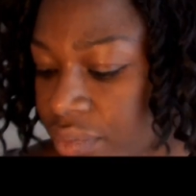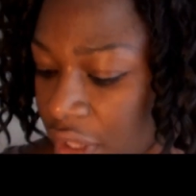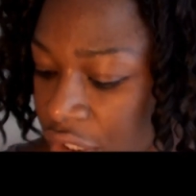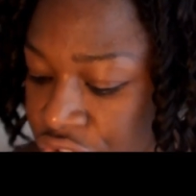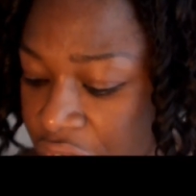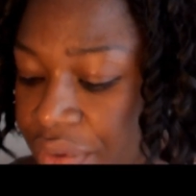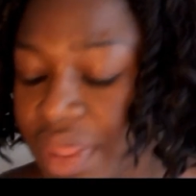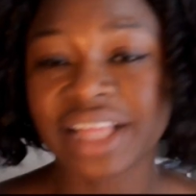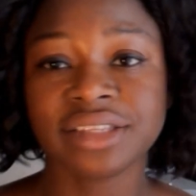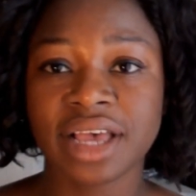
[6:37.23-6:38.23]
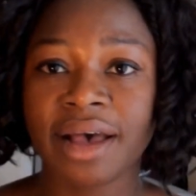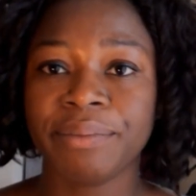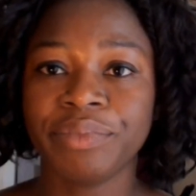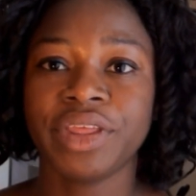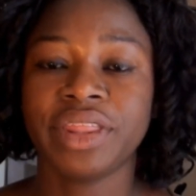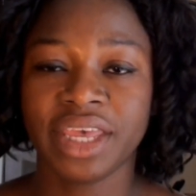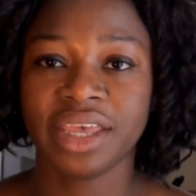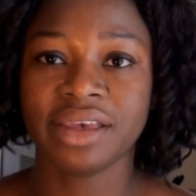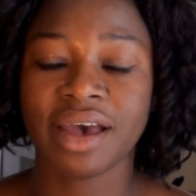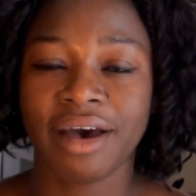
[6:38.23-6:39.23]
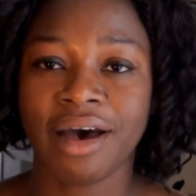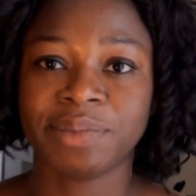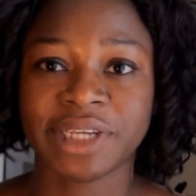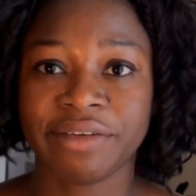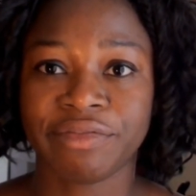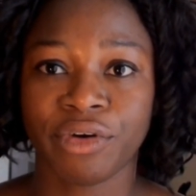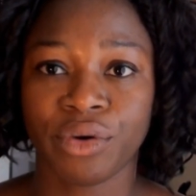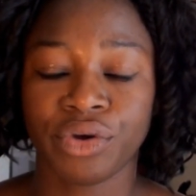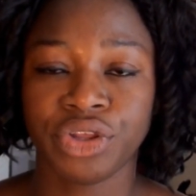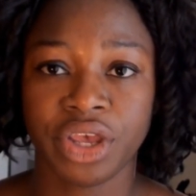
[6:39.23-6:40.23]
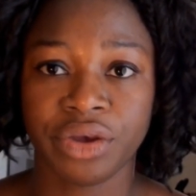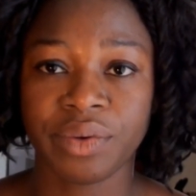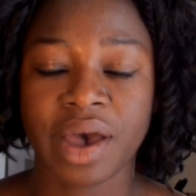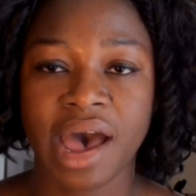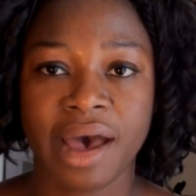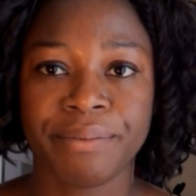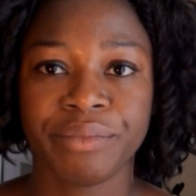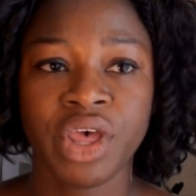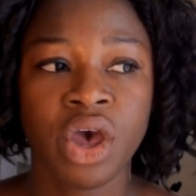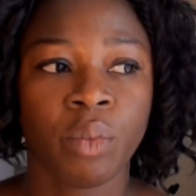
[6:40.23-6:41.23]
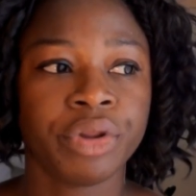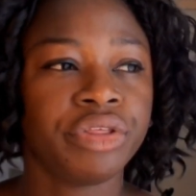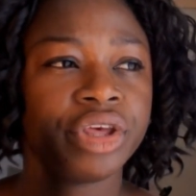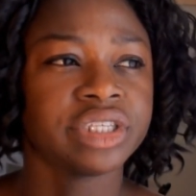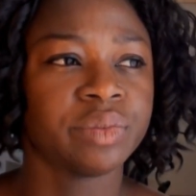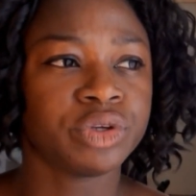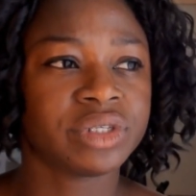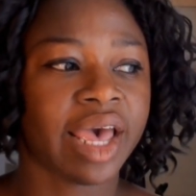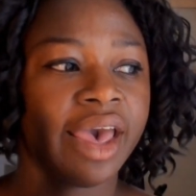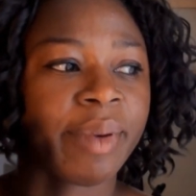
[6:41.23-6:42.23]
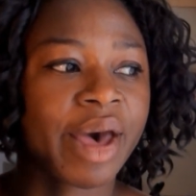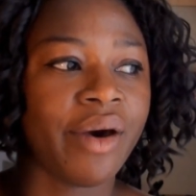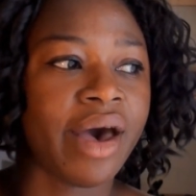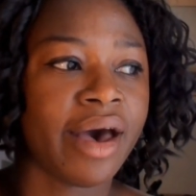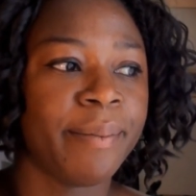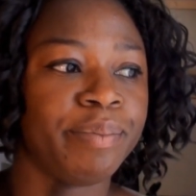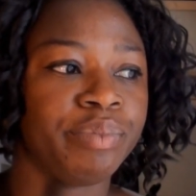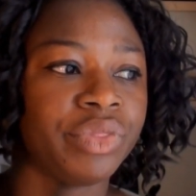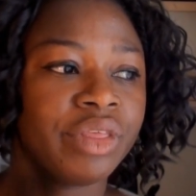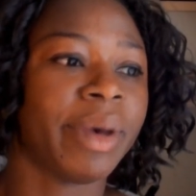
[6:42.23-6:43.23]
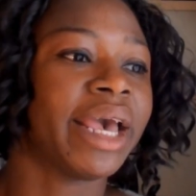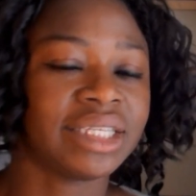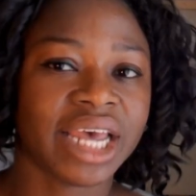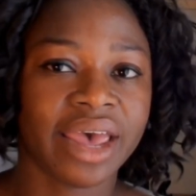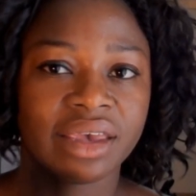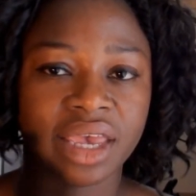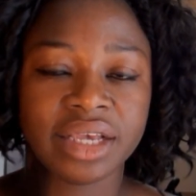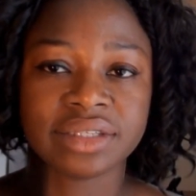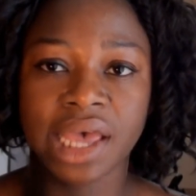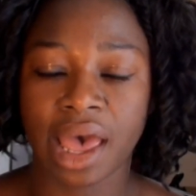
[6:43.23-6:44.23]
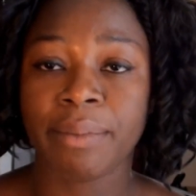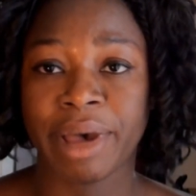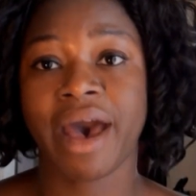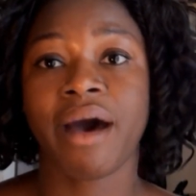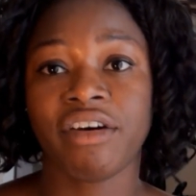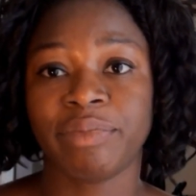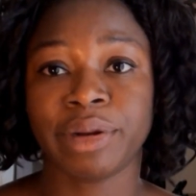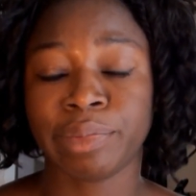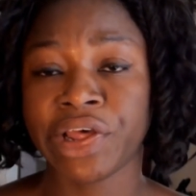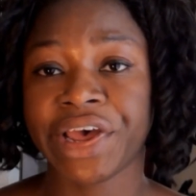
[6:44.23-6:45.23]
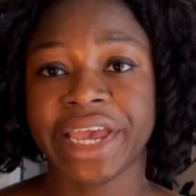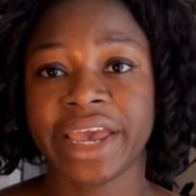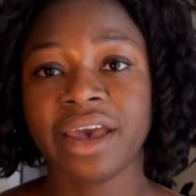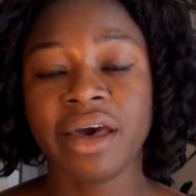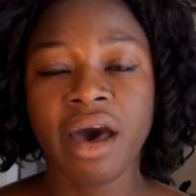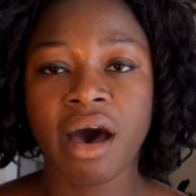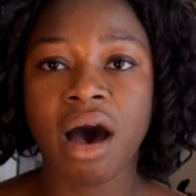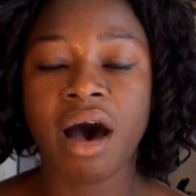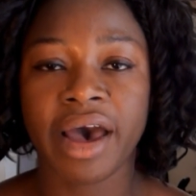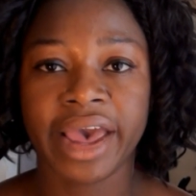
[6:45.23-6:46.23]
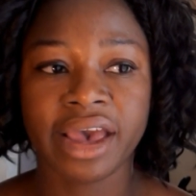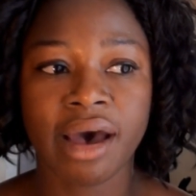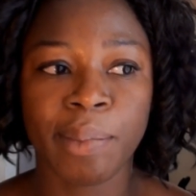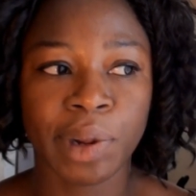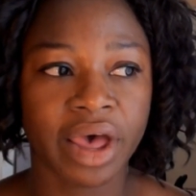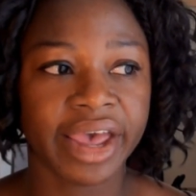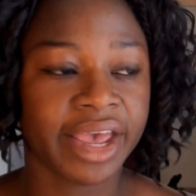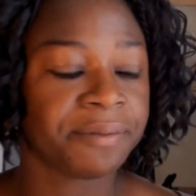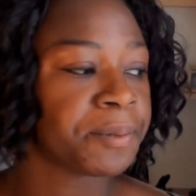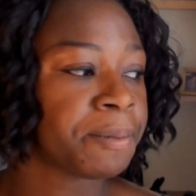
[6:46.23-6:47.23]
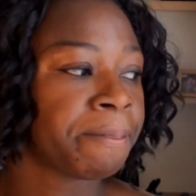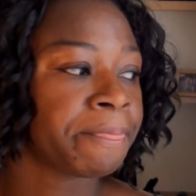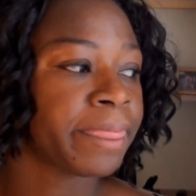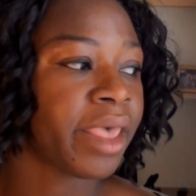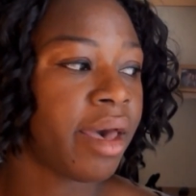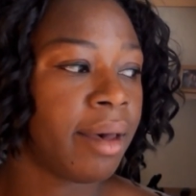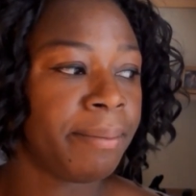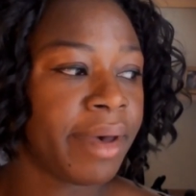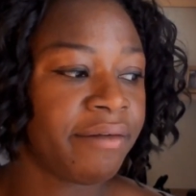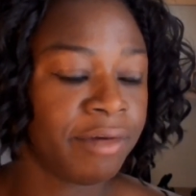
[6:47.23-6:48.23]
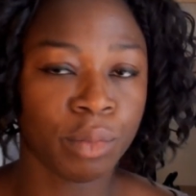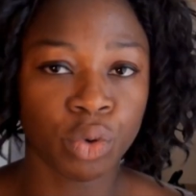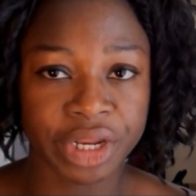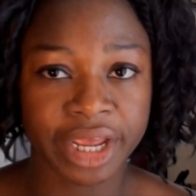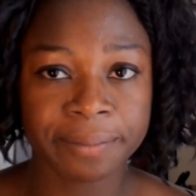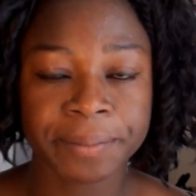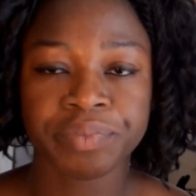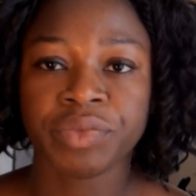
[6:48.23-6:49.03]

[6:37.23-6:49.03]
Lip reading: So that's the update for you. One of the things I will say about the Megatek is about how I've been applying it. I apply it every morning.